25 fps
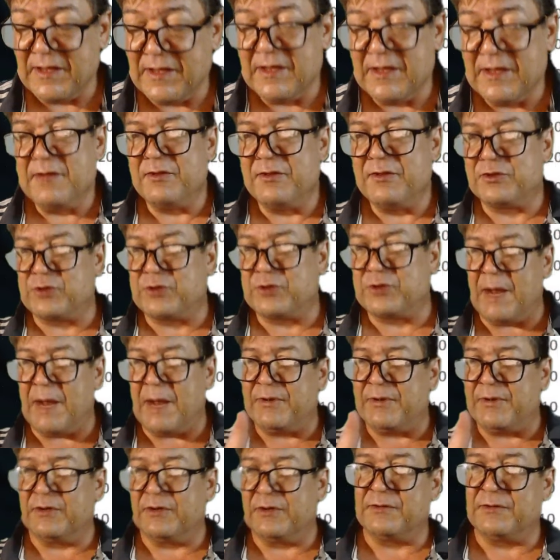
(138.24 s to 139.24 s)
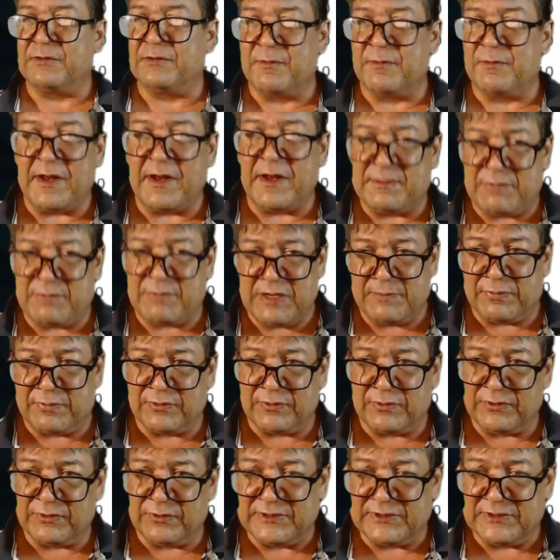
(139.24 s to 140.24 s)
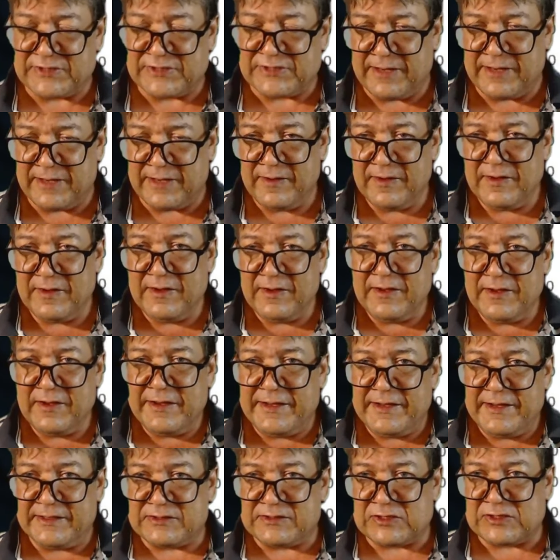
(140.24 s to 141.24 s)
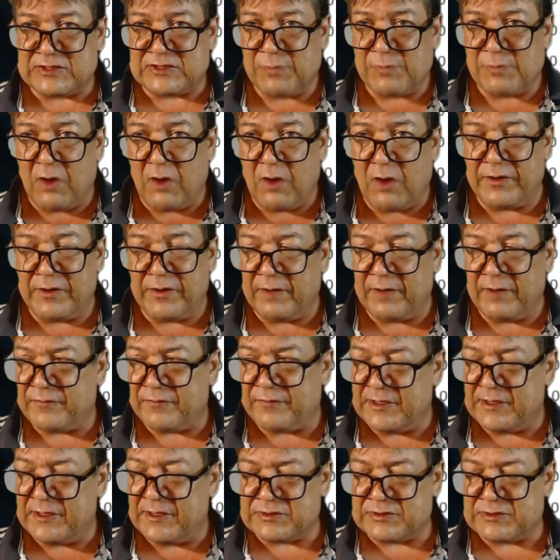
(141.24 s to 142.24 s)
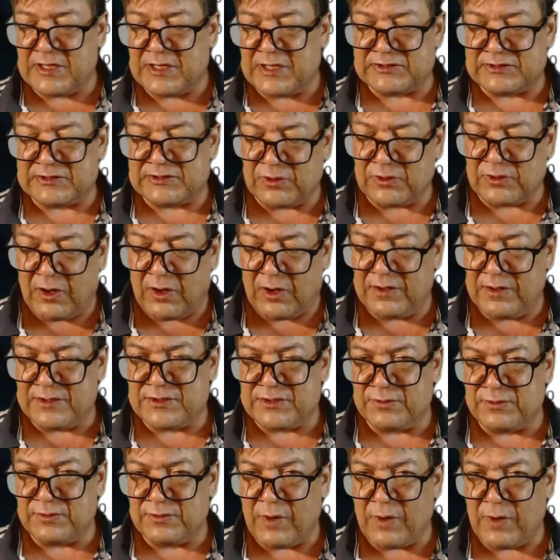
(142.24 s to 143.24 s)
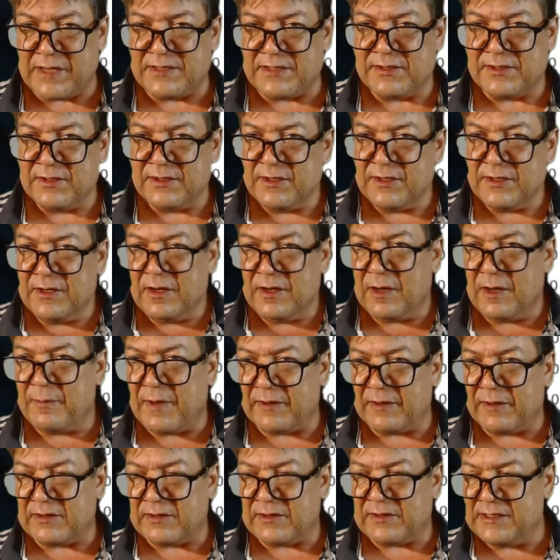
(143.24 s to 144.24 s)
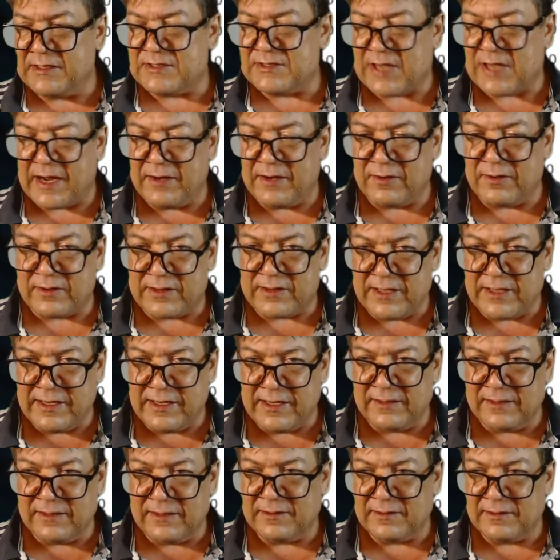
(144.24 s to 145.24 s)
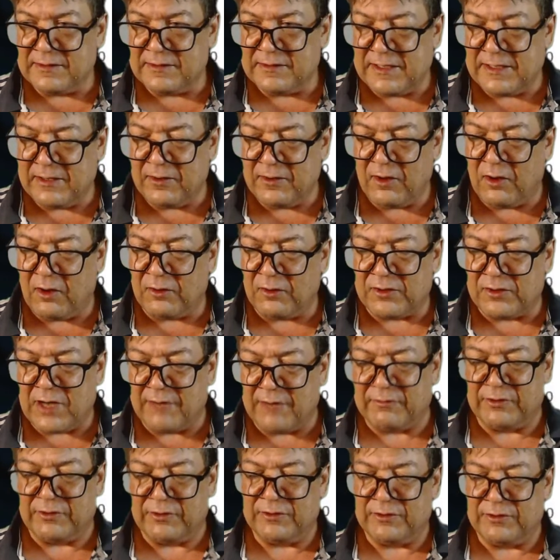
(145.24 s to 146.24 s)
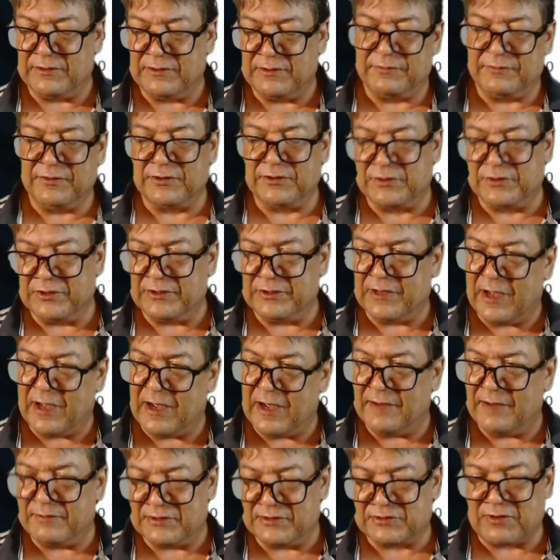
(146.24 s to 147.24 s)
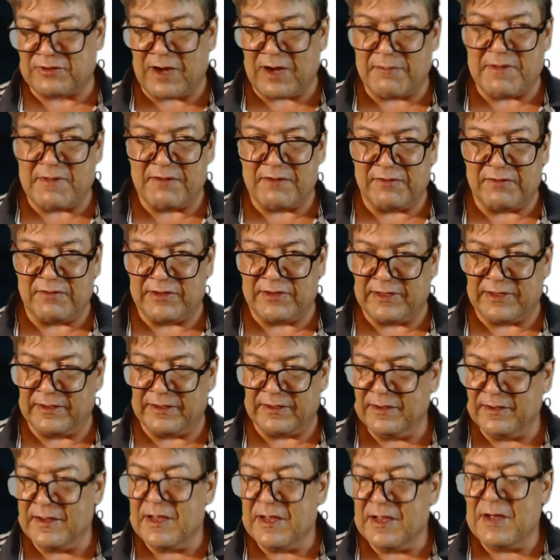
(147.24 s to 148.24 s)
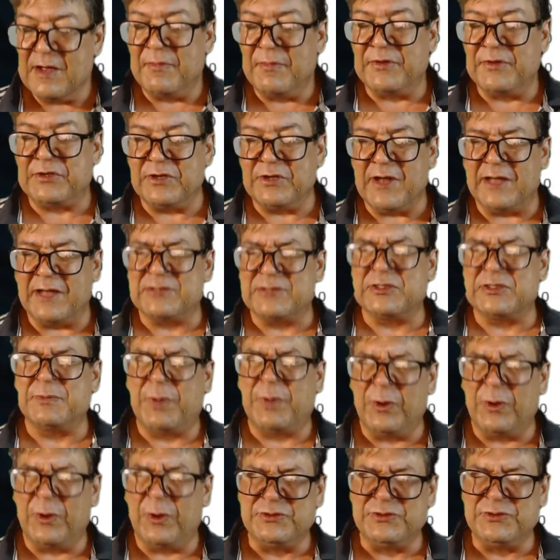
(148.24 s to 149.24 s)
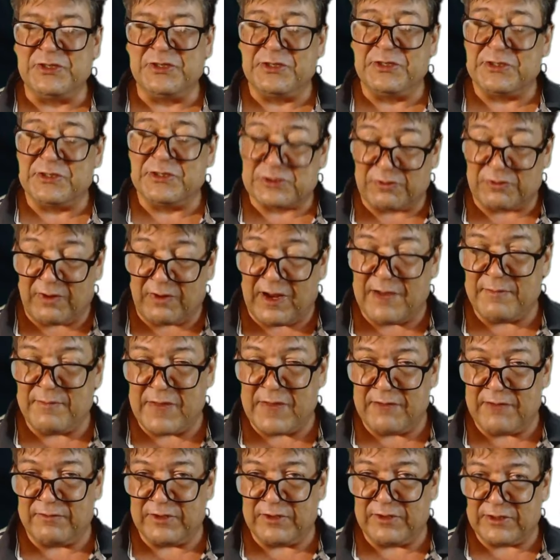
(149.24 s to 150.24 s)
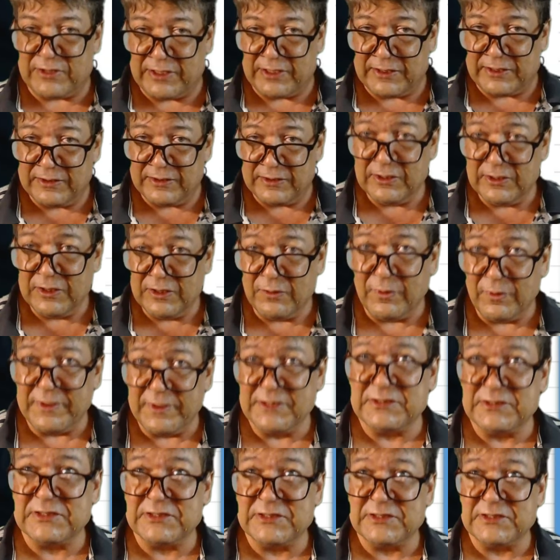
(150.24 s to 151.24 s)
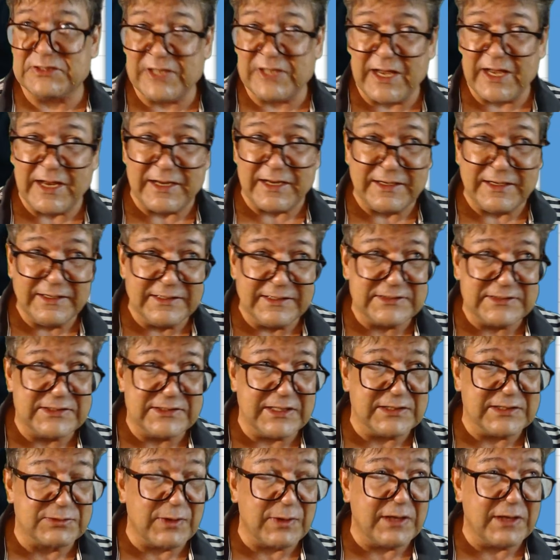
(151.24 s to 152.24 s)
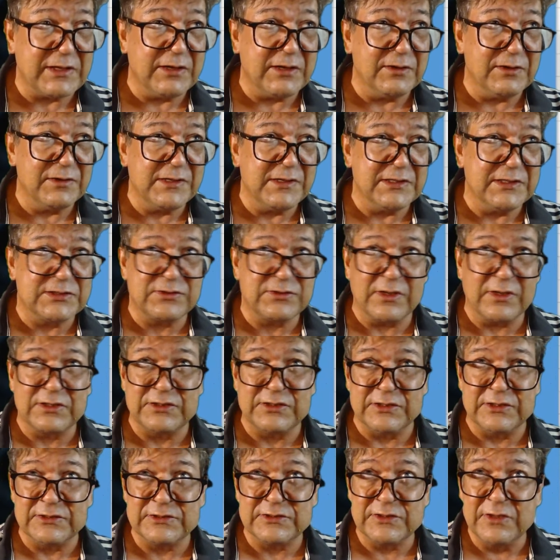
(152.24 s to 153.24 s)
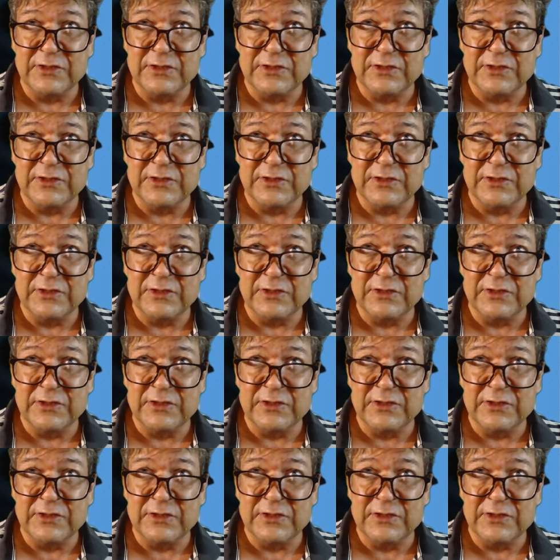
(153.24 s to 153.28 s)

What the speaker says: The trap here for many people is that it's small enough that it's not so hard to write about the entire thing and get it all covered, and you feel good. I've described everything. But you're not supposed to describe everything. What does it say? It says right there in the instructions.